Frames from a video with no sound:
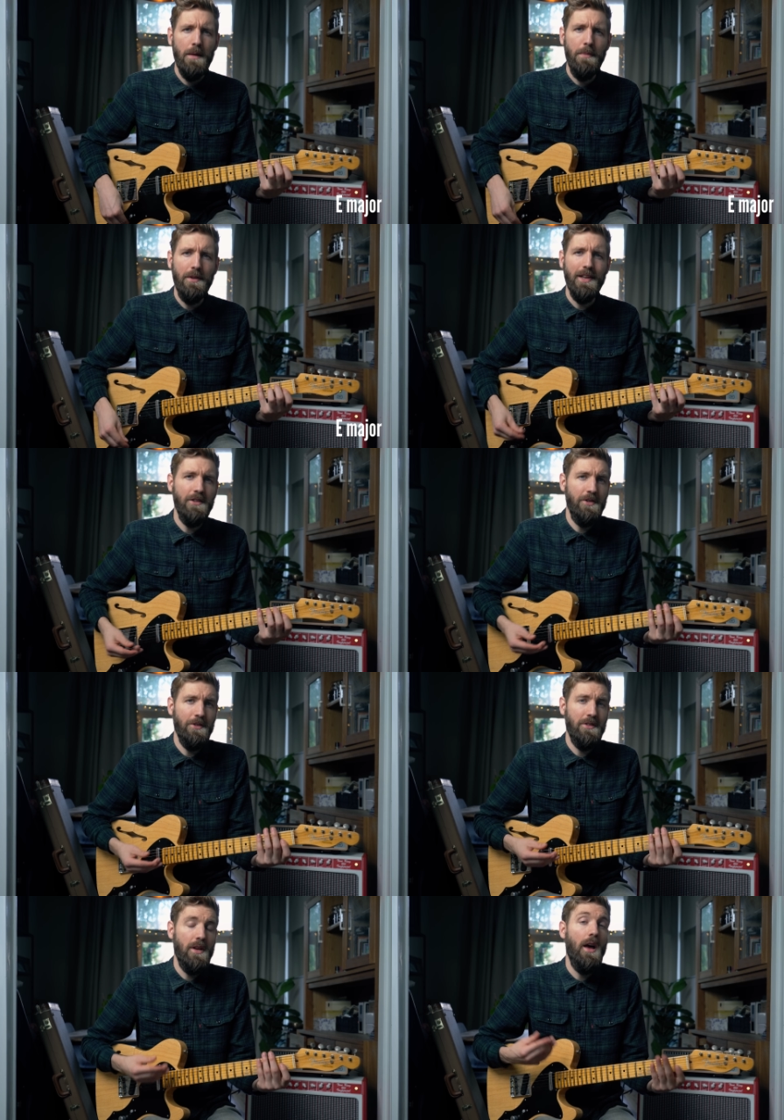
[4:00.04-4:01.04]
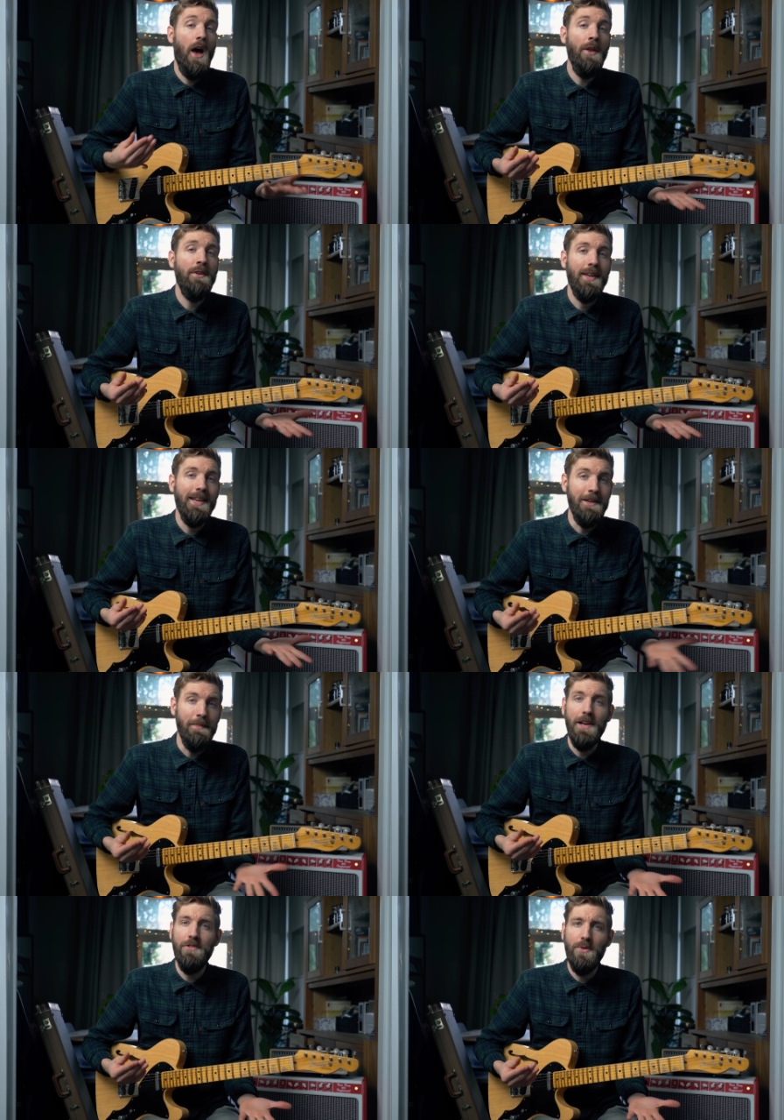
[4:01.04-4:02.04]
but it is just an E
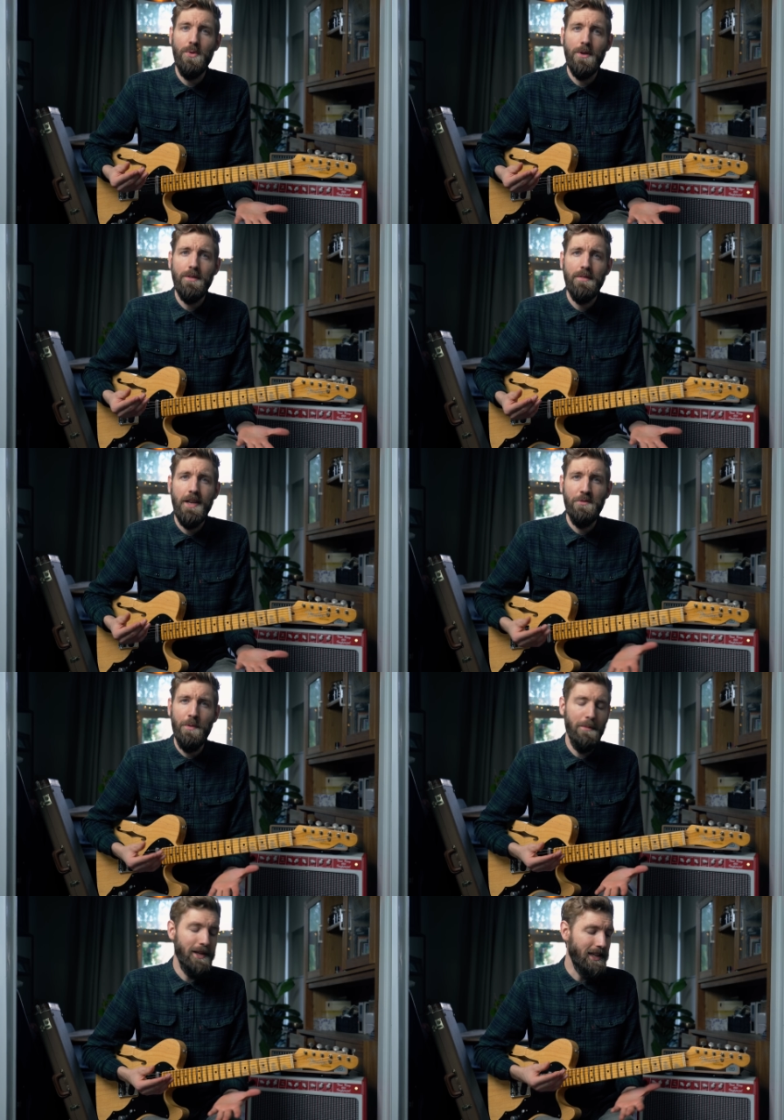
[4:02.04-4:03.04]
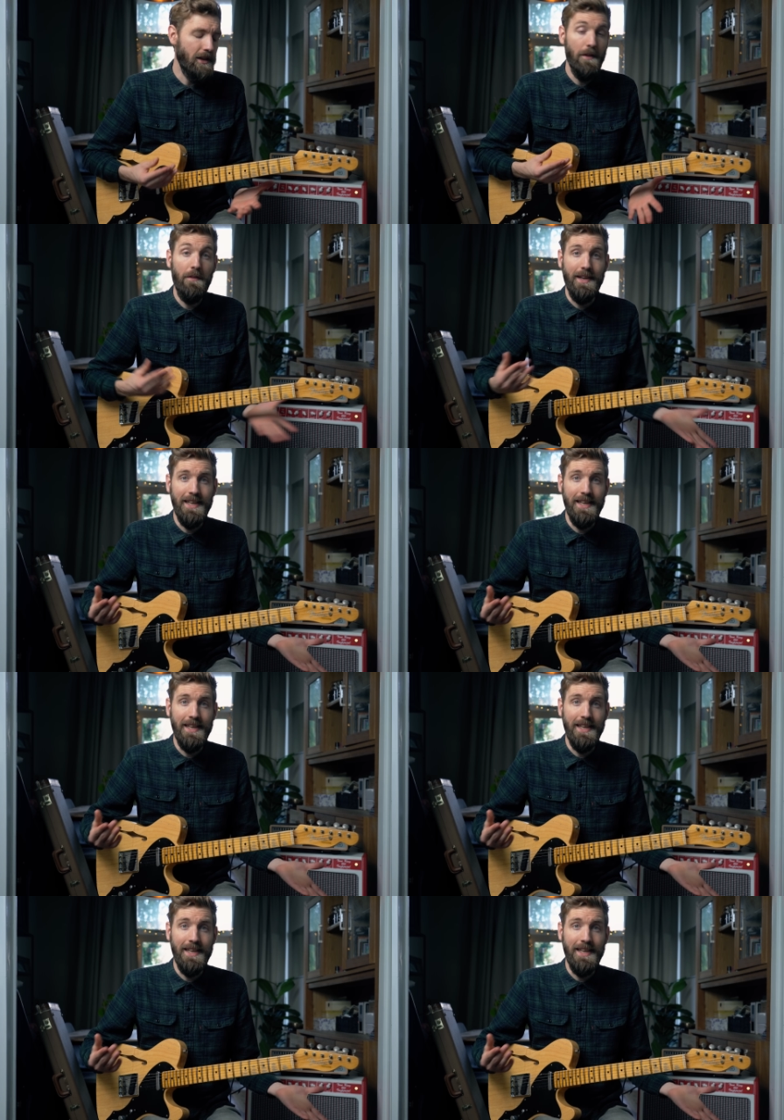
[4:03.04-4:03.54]
major chord. It's probably the